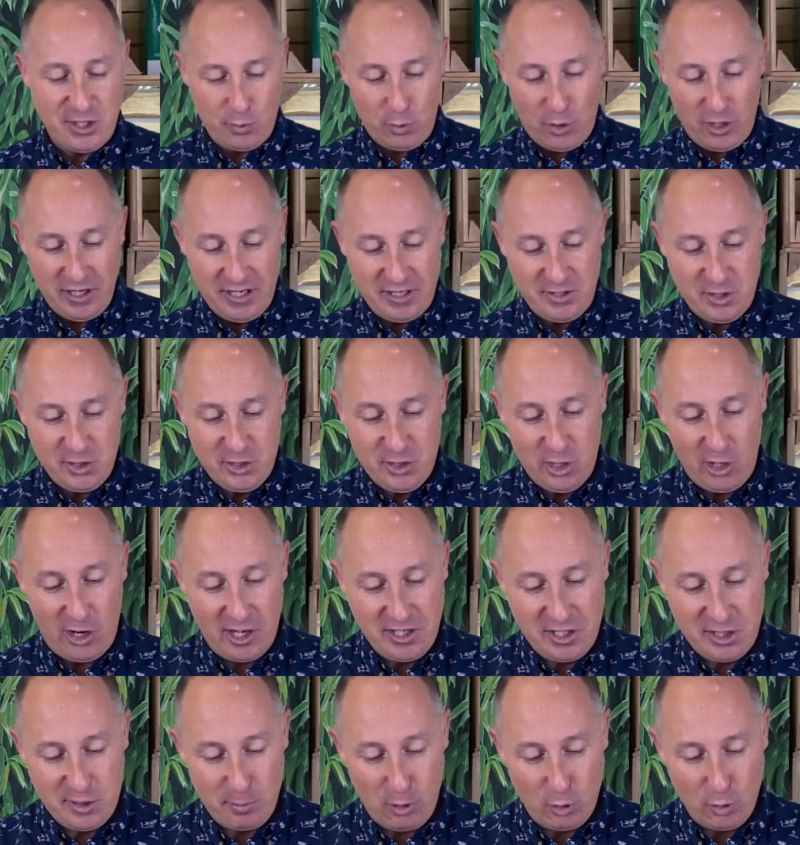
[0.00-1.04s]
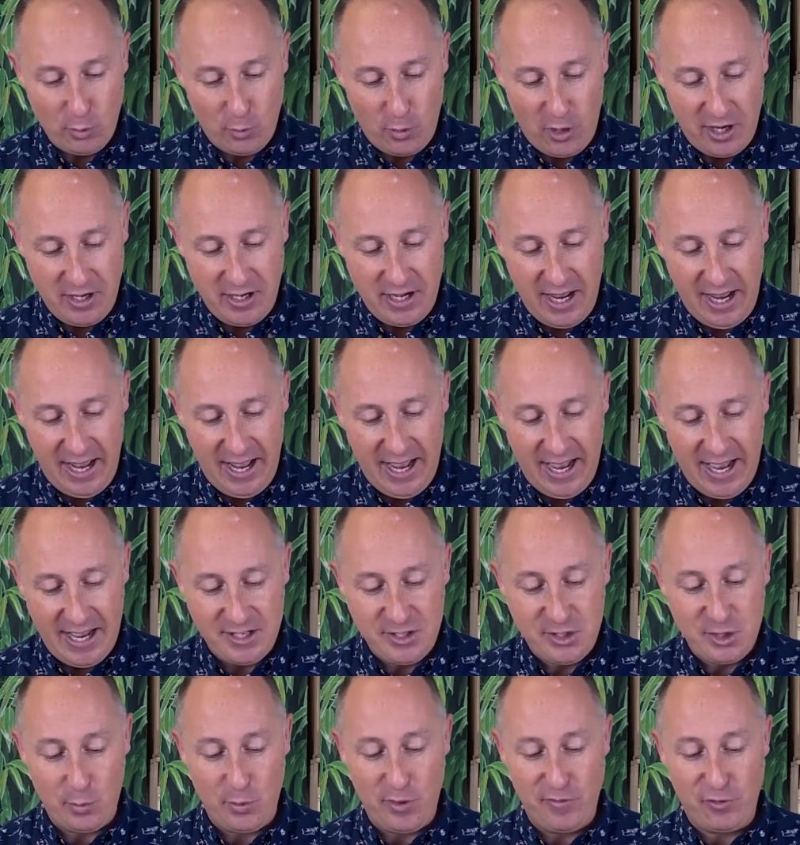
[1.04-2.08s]
is a slightly smaller one.
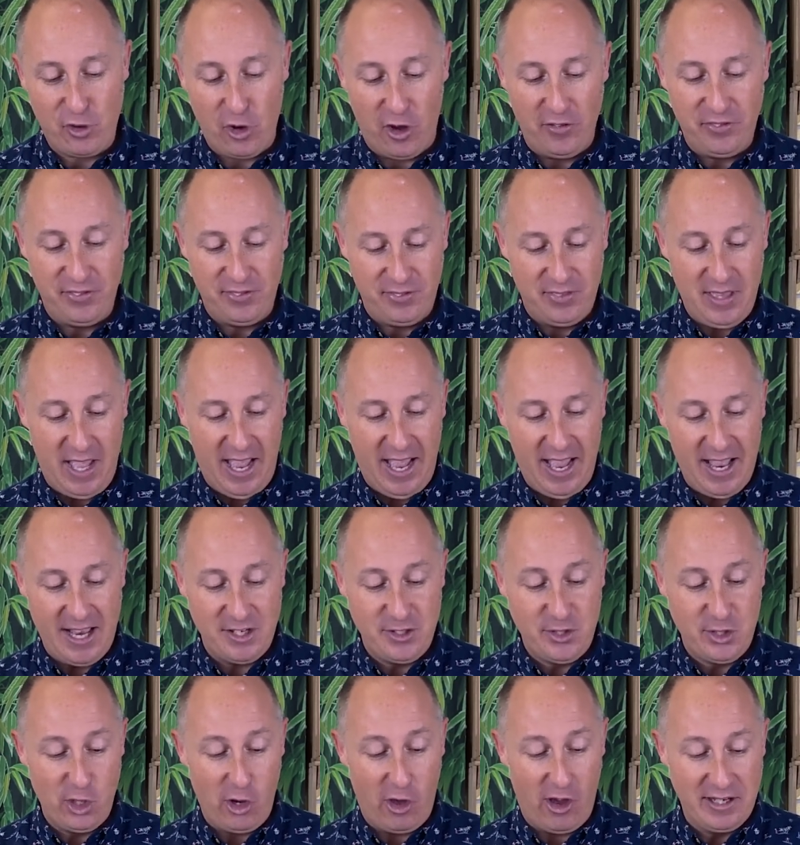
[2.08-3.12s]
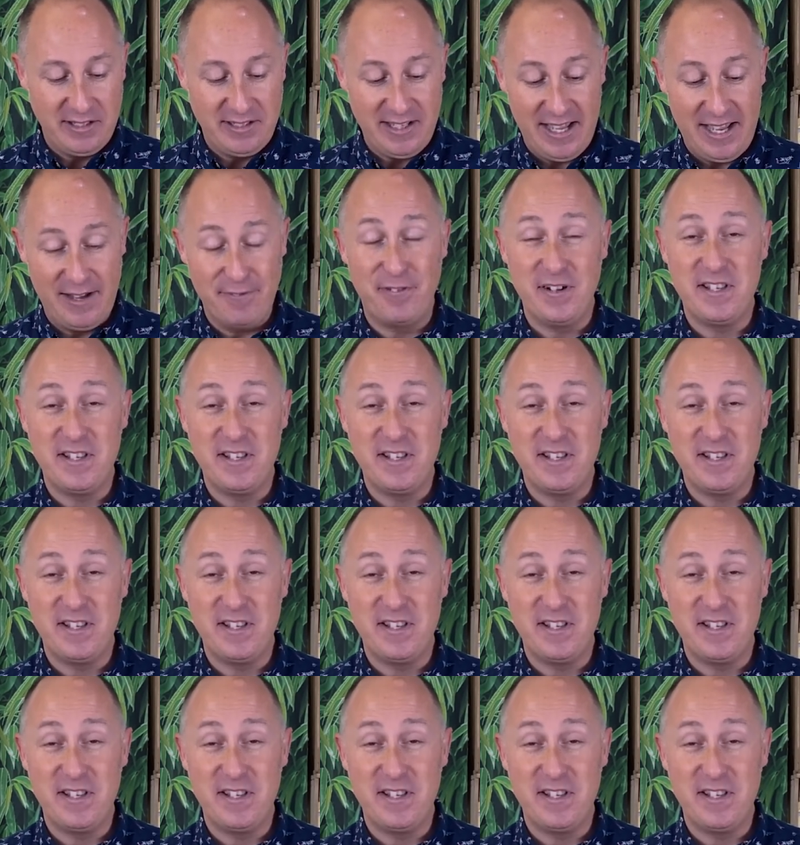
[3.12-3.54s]
So we've got, it's lined here for